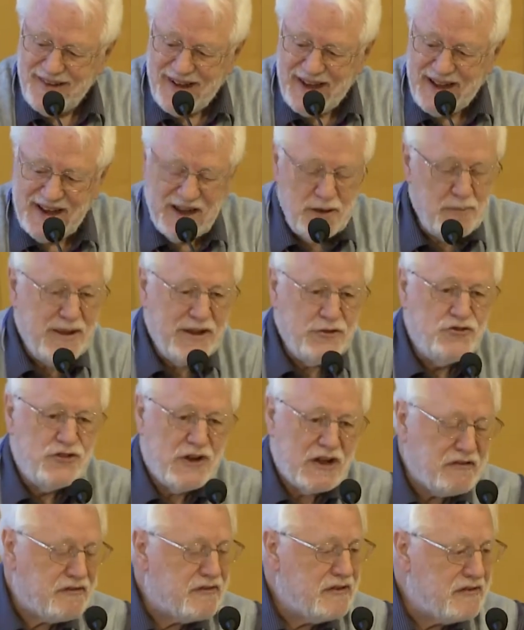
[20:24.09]
and it'd be
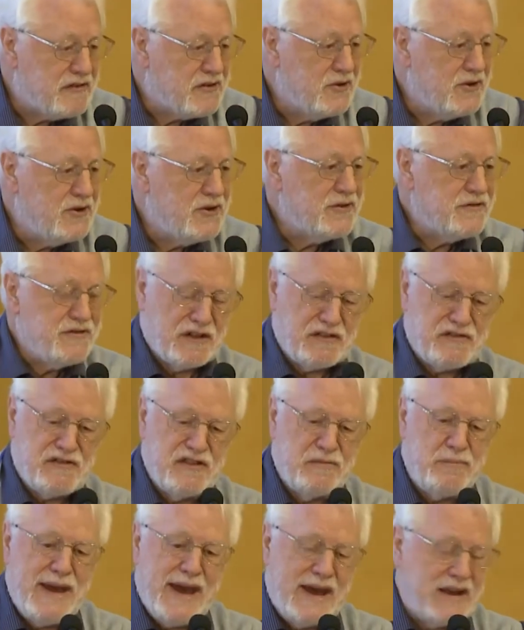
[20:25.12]
just as good or just
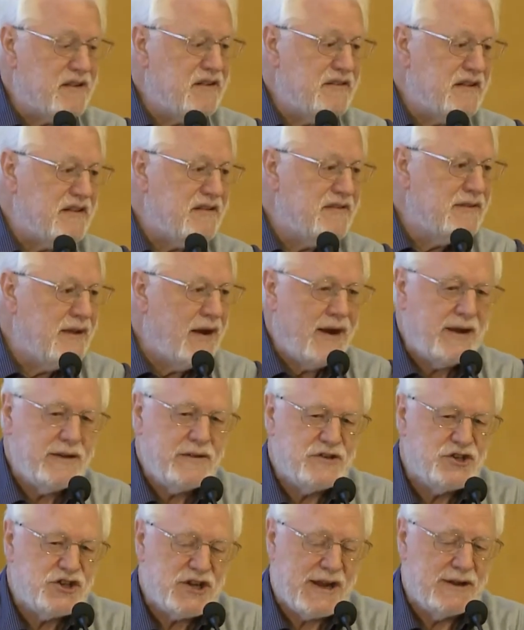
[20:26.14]
as bad, because it's
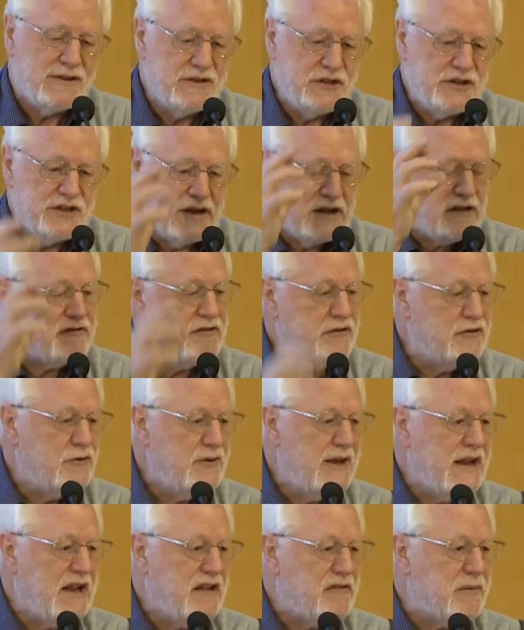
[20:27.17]
not challenging us to do
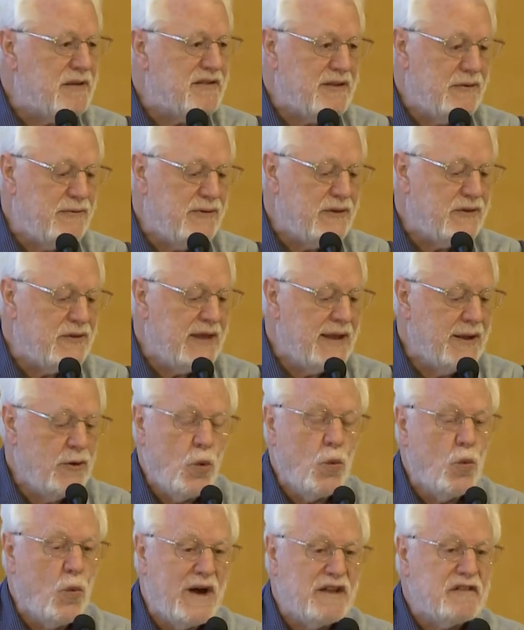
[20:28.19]
any specific thing
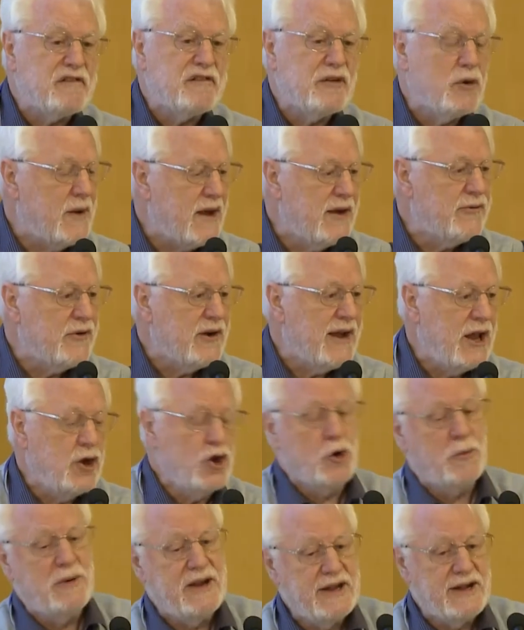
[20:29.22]
whatsoever, and
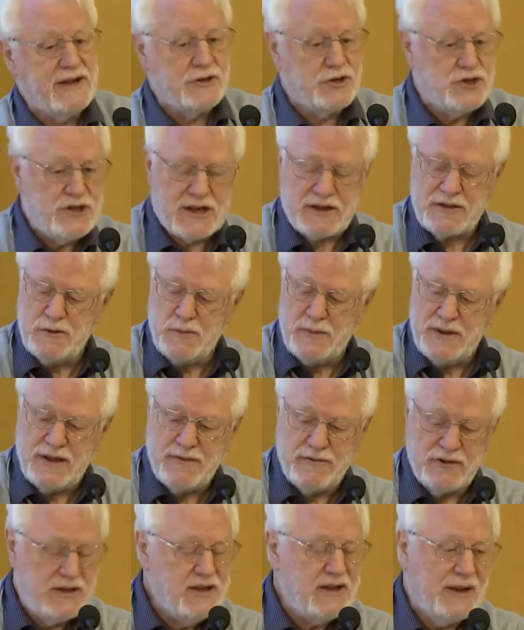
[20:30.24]
nobody can check that we
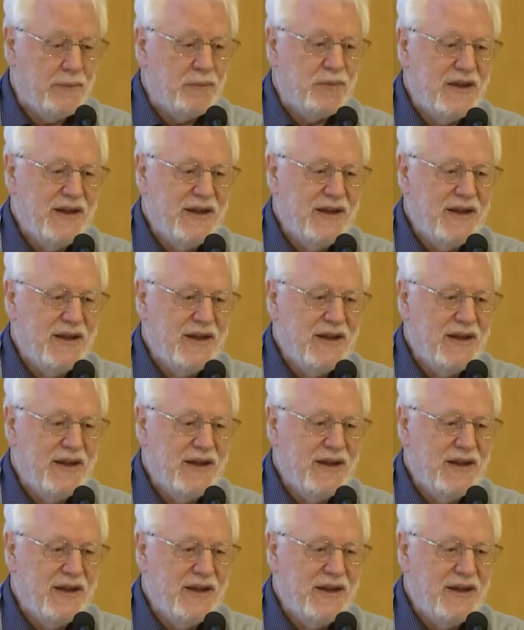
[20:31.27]
ever did it.